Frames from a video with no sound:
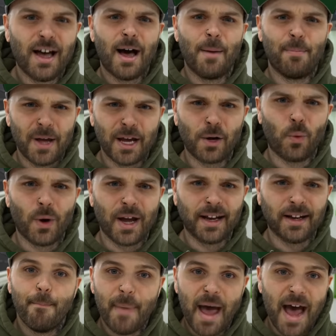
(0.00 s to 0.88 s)
a big
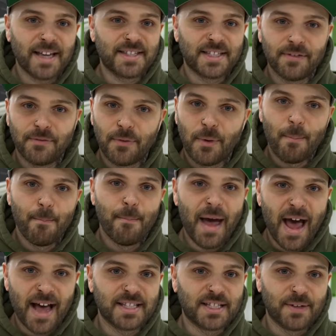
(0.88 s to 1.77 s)
win. Massive,
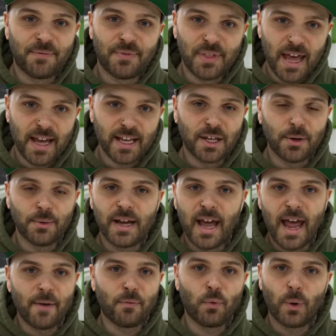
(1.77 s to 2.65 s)
massive thank you
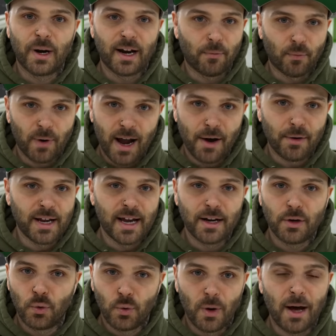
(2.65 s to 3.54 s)
to everyone at
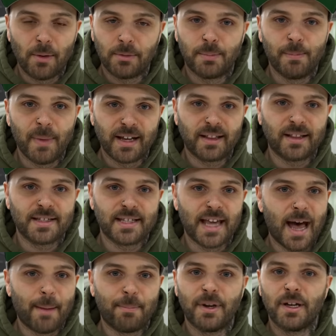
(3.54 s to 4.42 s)
Ryonet who helped make this
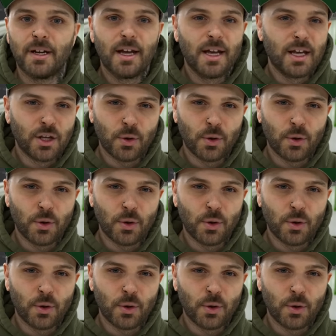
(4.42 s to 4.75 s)
happen.